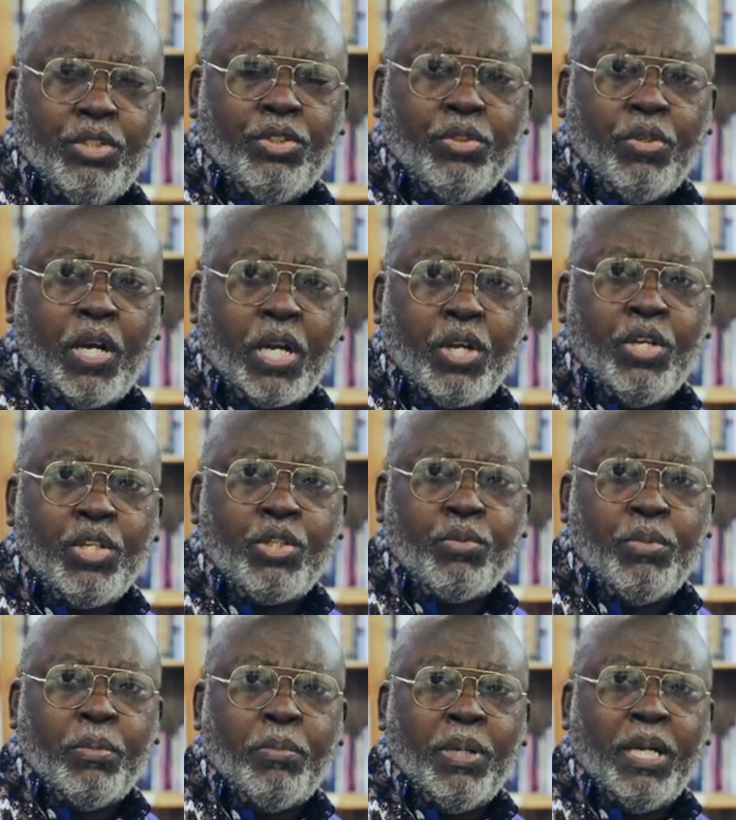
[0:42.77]
you are going to
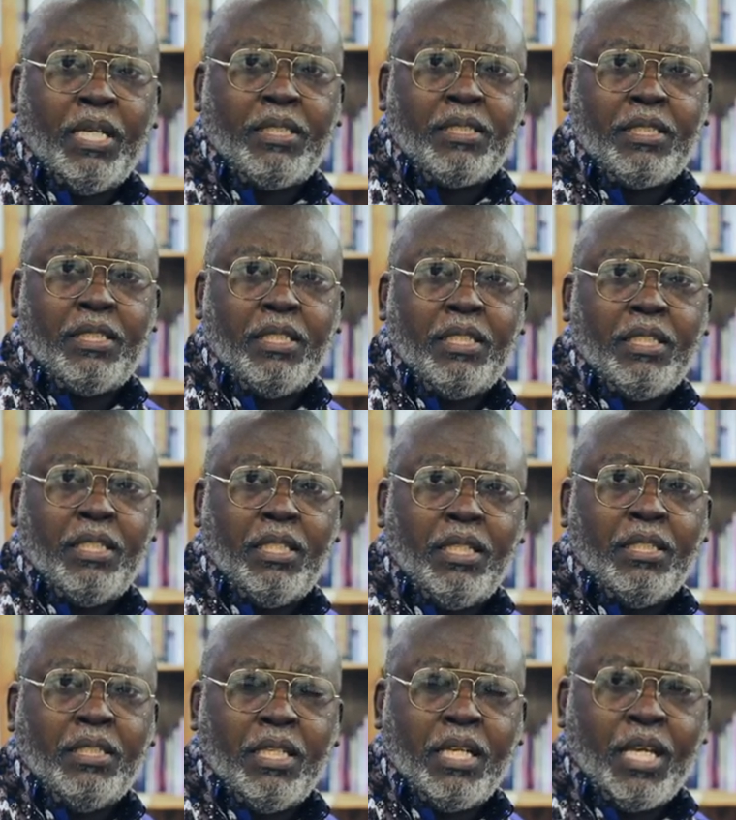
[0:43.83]
be blessed
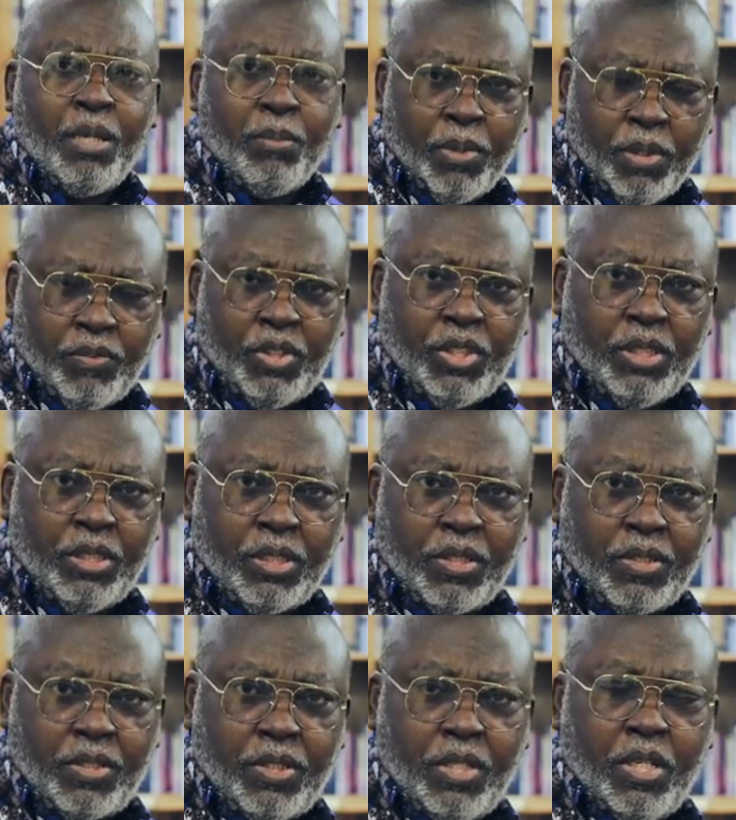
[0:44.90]
in the name of
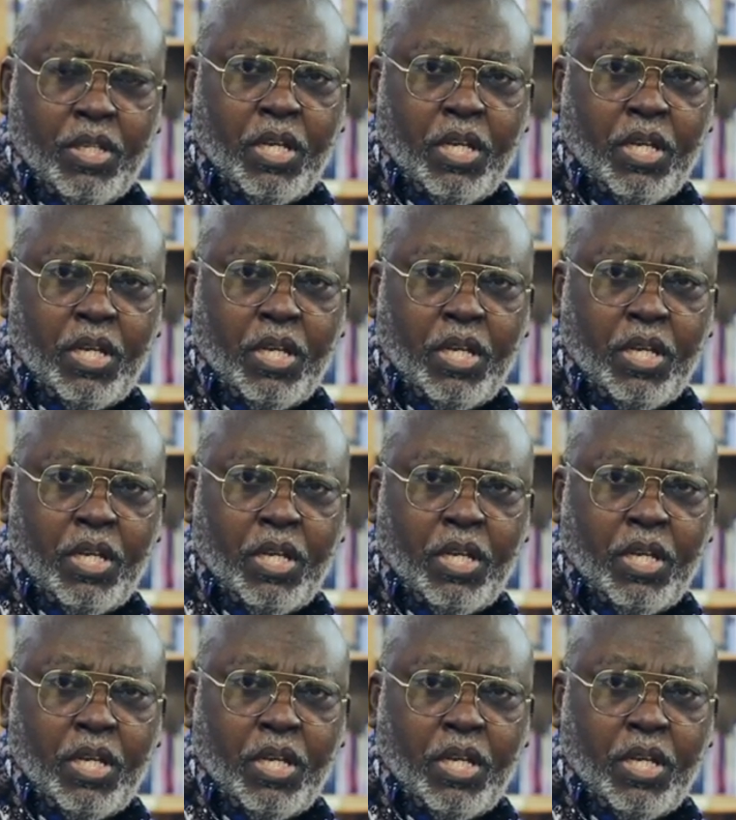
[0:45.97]
Jesus.